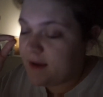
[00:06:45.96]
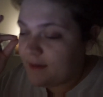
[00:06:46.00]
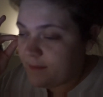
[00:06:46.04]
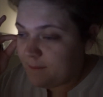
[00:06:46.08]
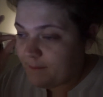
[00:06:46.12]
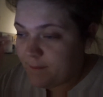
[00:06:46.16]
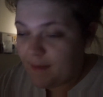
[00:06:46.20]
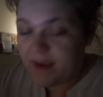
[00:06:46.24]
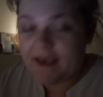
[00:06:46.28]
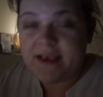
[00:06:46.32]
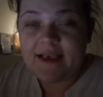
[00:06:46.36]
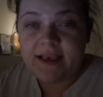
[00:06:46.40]

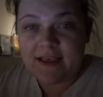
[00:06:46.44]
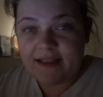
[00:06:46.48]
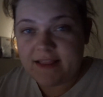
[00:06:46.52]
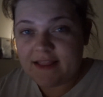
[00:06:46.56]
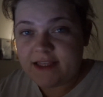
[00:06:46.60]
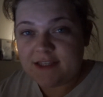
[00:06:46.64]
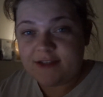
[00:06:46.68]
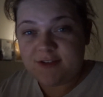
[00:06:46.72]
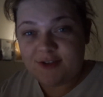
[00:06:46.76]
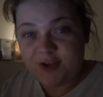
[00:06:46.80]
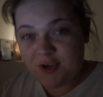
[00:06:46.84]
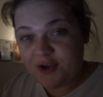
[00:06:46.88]
making
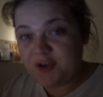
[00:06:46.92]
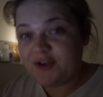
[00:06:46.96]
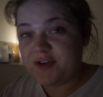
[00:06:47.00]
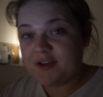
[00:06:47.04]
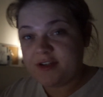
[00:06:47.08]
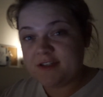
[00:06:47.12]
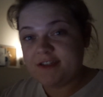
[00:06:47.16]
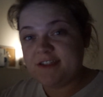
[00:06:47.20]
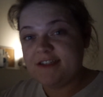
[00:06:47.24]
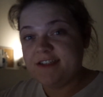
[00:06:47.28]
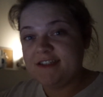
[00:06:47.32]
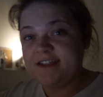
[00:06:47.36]
this
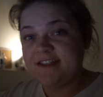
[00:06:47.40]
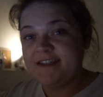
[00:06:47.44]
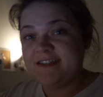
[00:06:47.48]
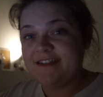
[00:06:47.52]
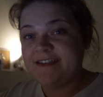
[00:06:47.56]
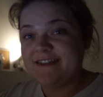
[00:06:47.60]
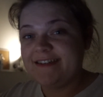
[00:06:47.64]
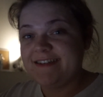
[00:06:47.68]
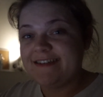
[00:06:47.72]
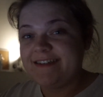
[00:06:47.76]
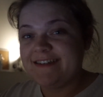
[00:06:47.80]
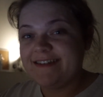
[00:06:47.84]
good
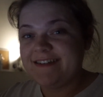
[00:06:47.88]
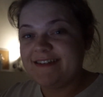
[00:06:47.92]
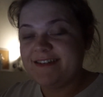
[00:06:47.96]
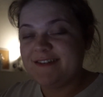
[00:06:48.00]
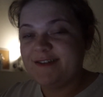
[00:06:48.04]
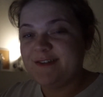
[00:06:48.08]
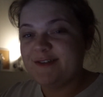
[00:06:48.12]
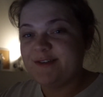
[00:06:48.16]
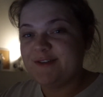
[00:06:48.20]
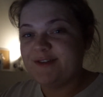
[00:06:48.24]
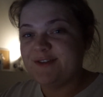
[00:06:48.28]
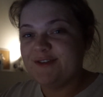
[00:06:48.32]

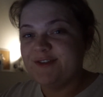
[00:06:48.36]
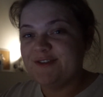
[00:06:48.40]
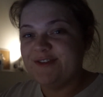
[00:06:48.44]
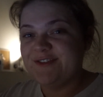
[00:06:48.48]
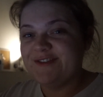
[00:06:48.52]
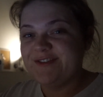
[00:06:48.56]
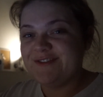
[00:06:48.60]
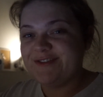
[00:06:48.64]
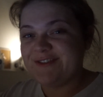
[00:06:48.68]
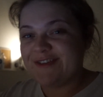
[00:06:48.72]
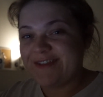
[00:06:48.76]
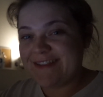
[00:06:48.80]

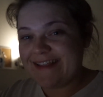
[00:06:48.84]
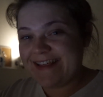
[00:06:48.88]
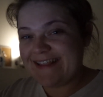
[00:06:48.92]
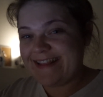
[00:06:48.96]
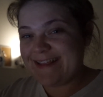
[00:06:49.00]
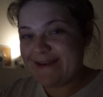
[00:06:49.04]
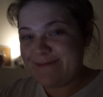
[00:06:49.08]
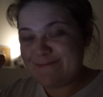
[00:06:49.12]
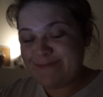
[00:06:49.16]
so that they